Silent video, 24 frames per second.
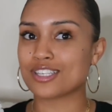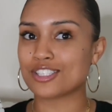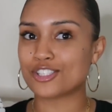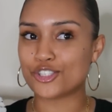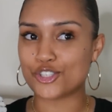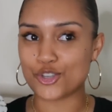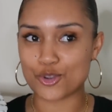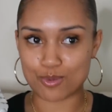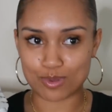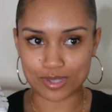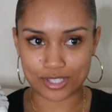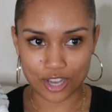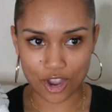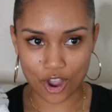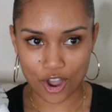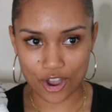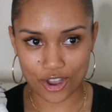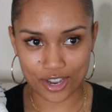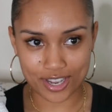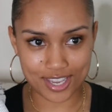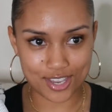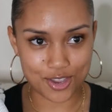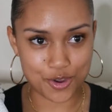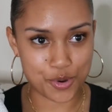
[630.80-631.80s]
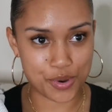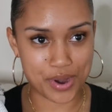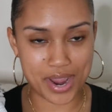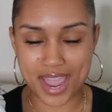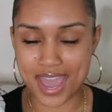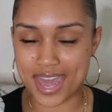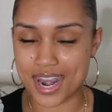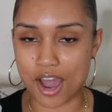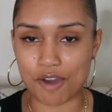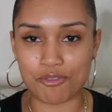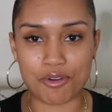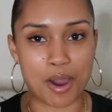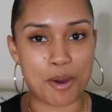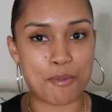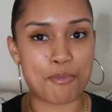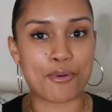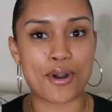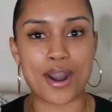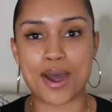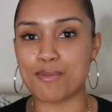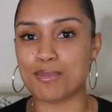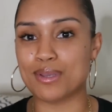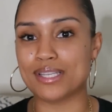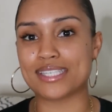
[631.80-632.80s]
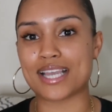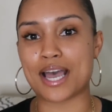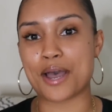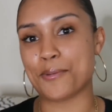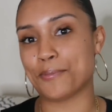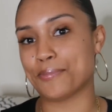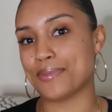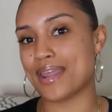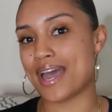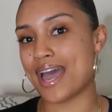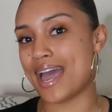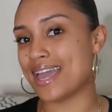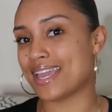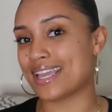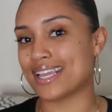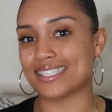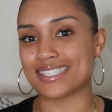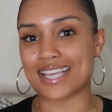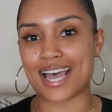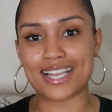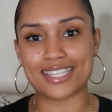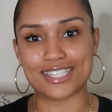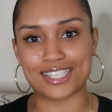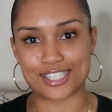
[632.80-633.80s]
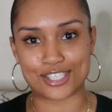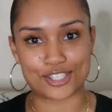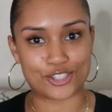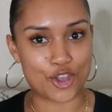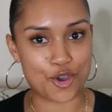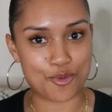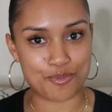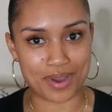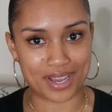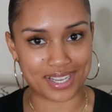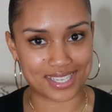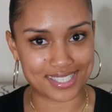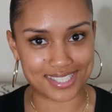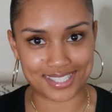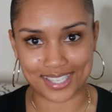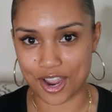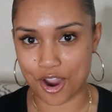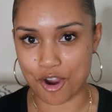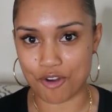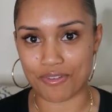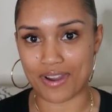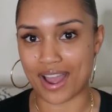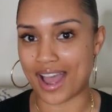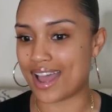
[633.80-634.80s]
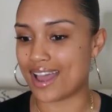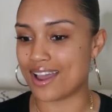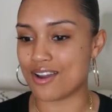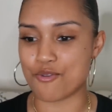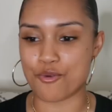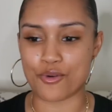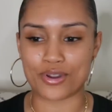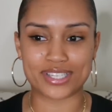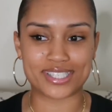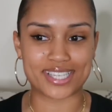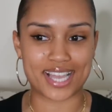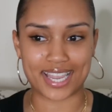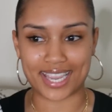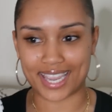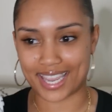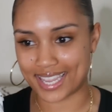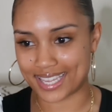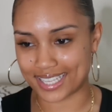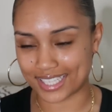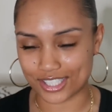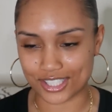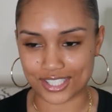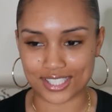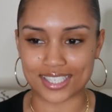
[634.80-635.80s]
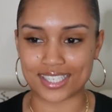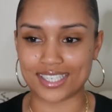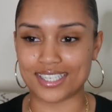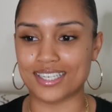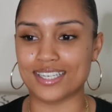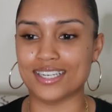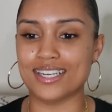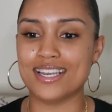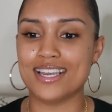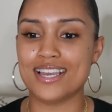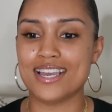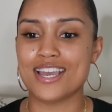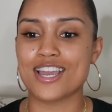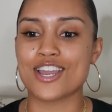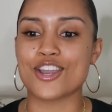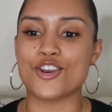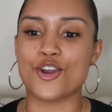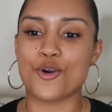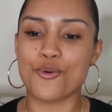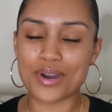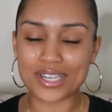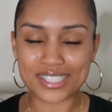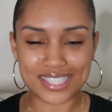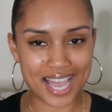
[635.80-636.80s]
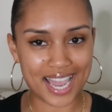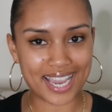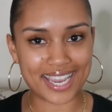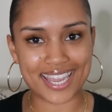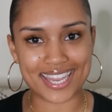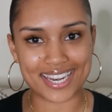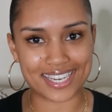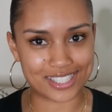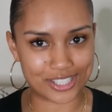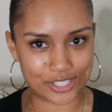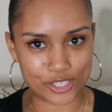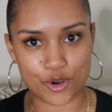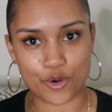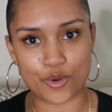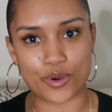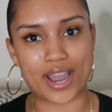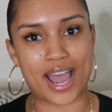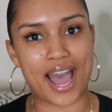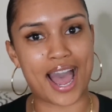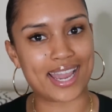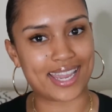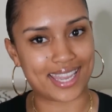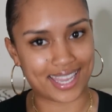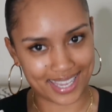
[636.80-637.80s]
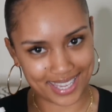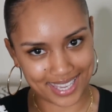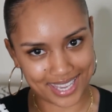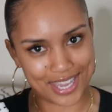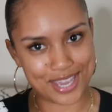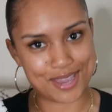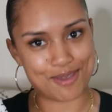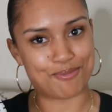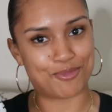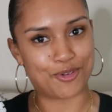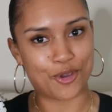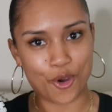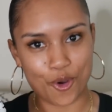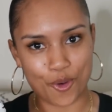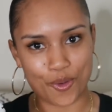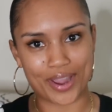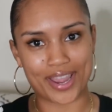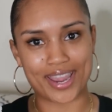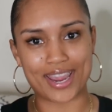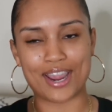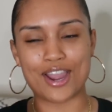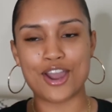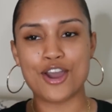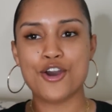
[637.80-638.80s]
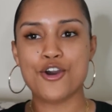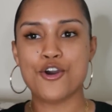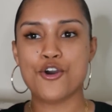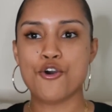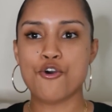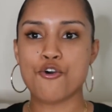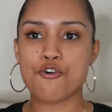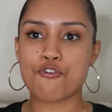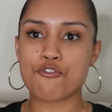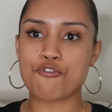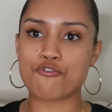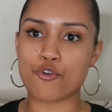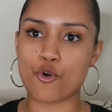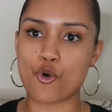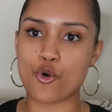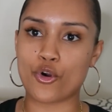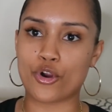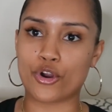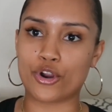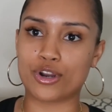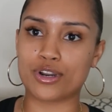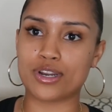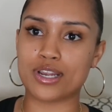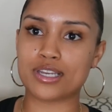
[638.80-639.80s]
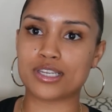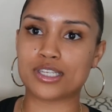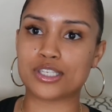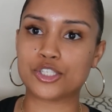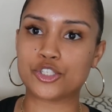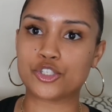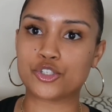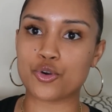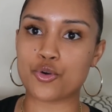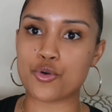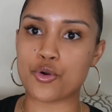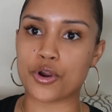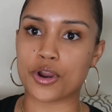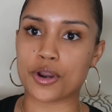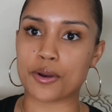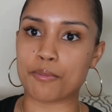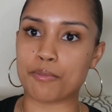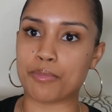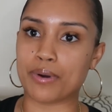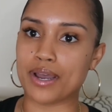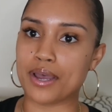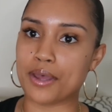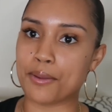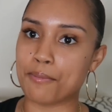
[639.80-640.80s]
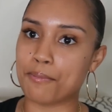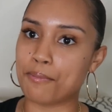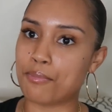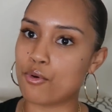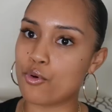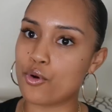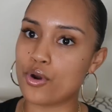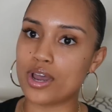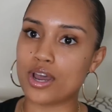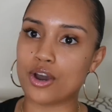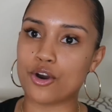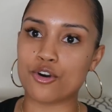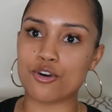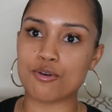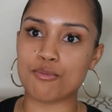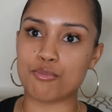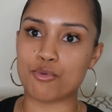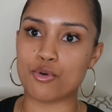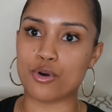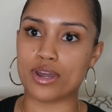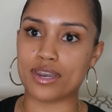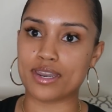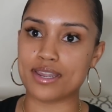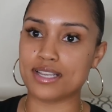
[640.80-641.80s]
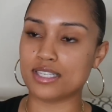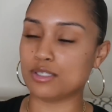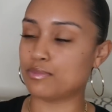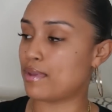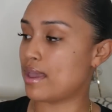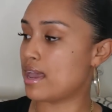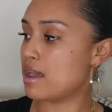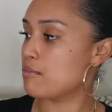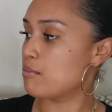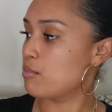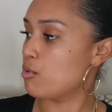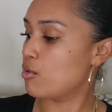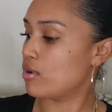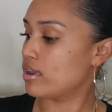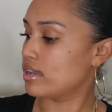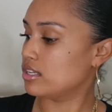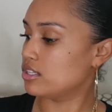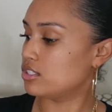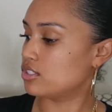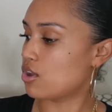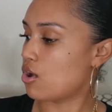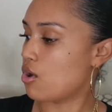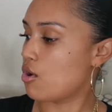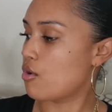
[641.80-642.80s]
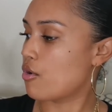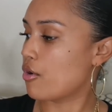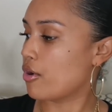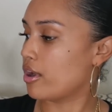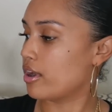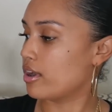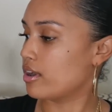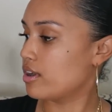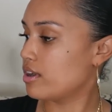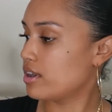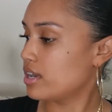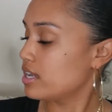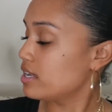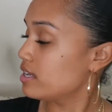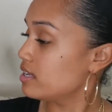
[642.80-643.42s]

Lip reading: to talk your head off. I promise I'm not, because I just know myself. Once I get into it, I can keep going for sure. But boy, oh boy, these bad boys are,